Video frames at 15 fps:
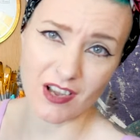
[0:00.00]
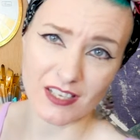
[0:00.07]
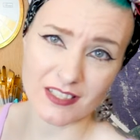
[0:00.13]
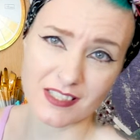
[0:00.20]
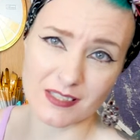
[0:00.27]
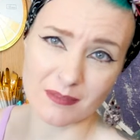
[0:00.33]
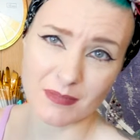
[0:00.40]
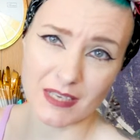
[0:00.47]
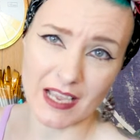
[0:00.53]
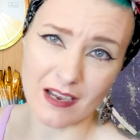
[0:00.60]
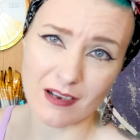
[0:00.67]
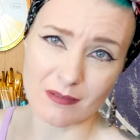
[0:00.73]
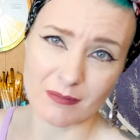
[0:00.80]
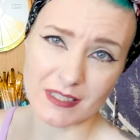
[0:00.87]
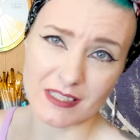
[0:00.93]
some
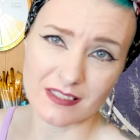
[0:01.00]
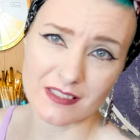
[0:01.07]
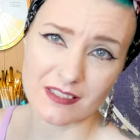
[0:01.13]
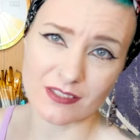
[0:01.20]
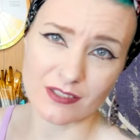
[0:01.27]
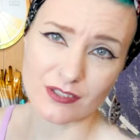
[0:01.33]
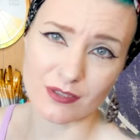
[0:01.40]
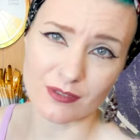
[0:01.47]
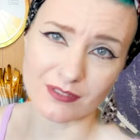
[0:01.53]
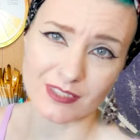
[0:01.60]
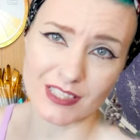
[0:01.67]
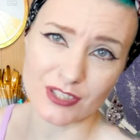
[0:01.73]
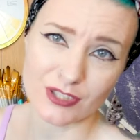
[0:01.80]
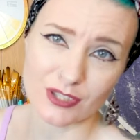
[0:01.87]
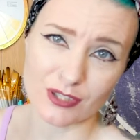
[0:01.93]
now because there's
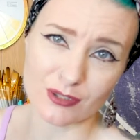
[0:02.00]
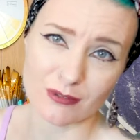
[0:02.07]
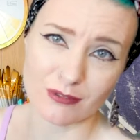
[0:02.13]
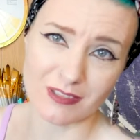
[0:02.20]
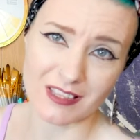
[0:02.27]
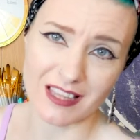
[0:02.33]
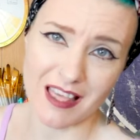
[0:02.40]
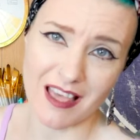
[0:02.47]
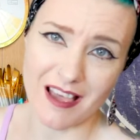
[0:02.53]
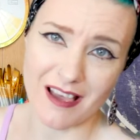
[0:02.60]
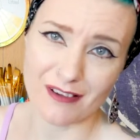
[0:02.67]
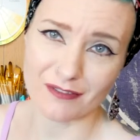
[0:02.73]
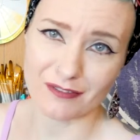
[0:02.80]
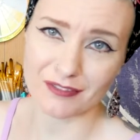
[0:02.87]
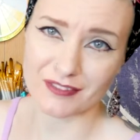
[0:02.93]
only two
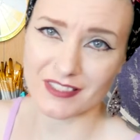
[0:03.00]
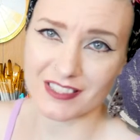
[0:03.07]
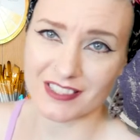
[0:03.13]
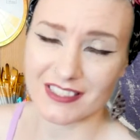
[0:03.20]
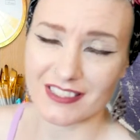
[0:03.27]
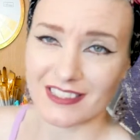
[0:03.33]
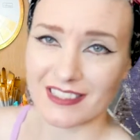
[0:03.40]
left.